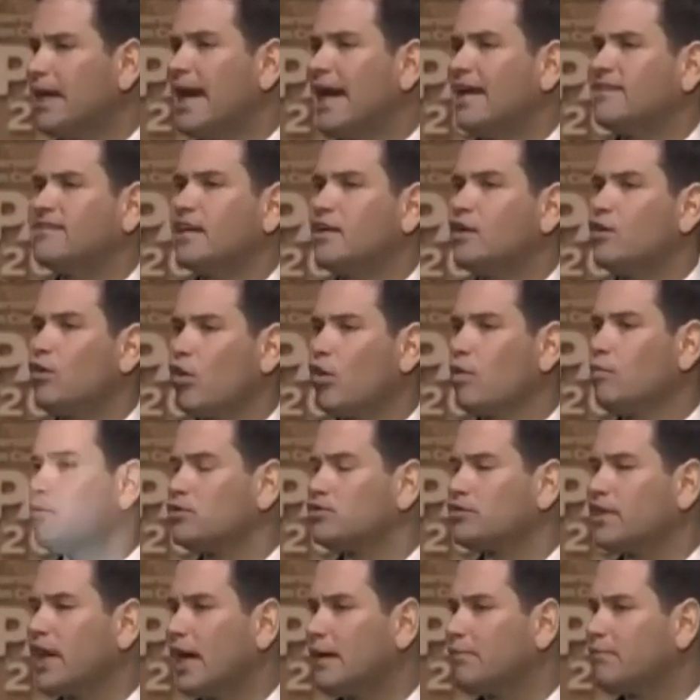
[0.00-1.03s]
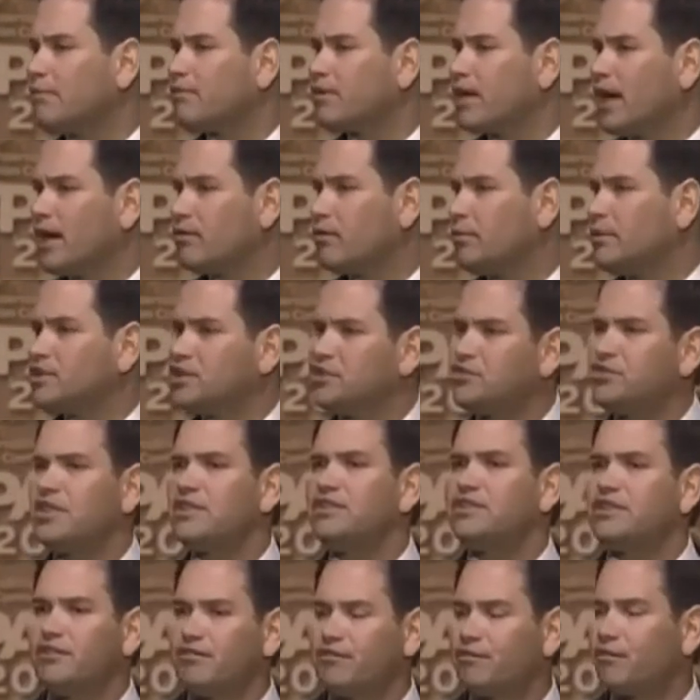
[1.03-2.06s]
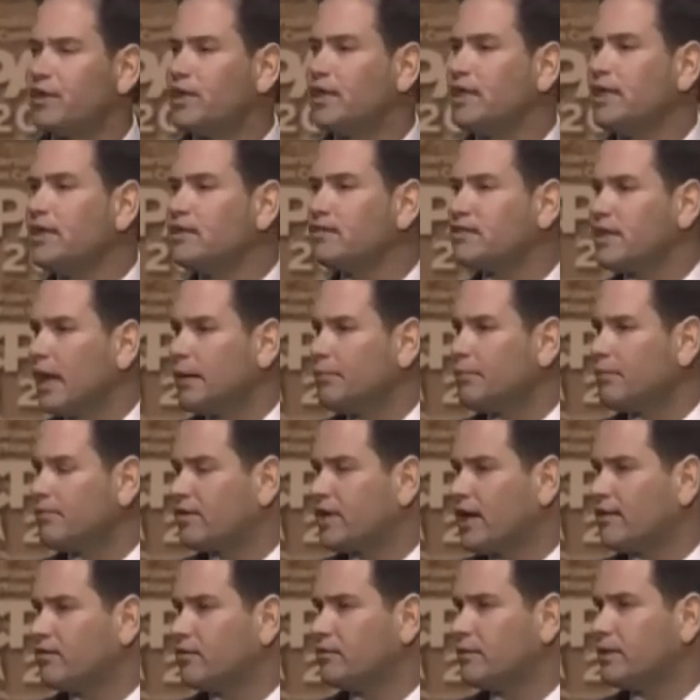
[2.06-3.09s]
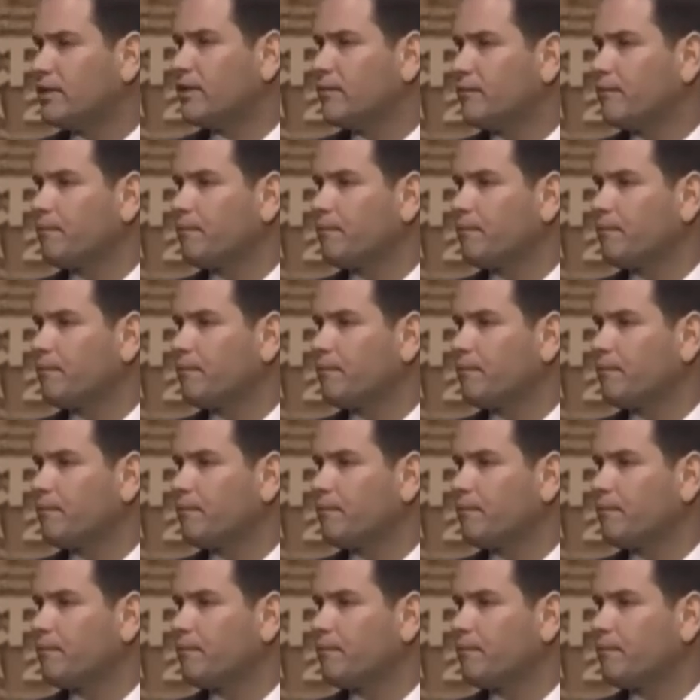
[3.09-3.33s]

as a normal type of government, just a different type of government.